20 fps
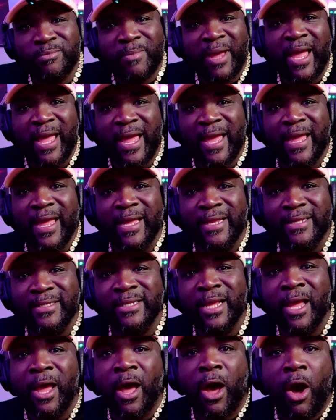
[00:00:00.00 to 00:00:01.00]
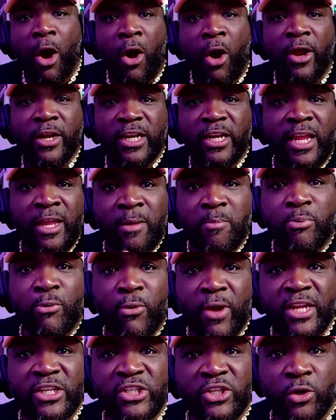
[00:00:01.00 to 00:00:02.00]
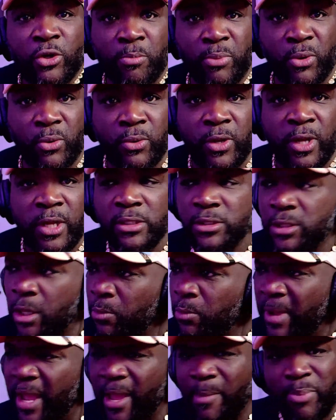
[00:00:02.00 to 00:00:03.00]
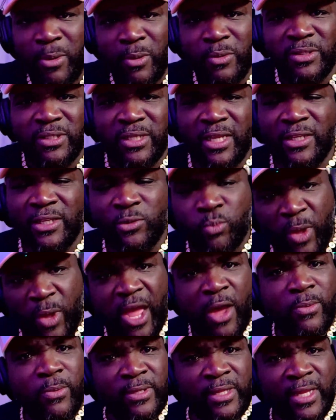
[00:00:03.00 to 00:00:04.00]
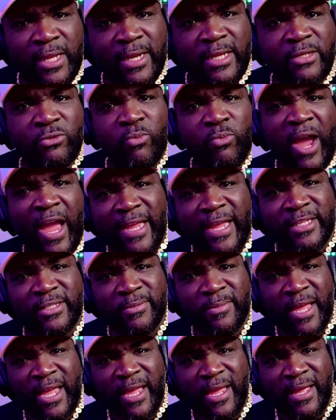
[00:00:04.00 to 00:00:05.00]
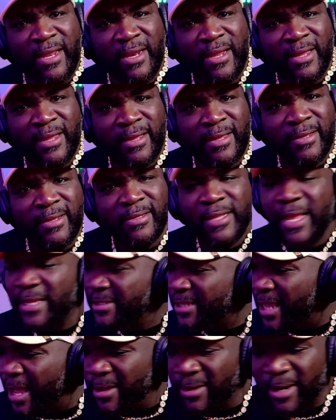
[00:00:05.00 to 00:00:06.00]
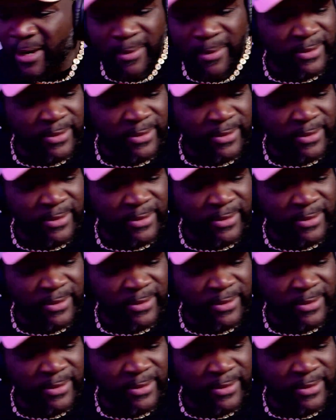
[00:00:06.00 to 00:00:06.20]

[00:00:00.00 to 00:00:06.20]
minds aren't impressionable. So my Boosie is well within his rights, man. That's all I'm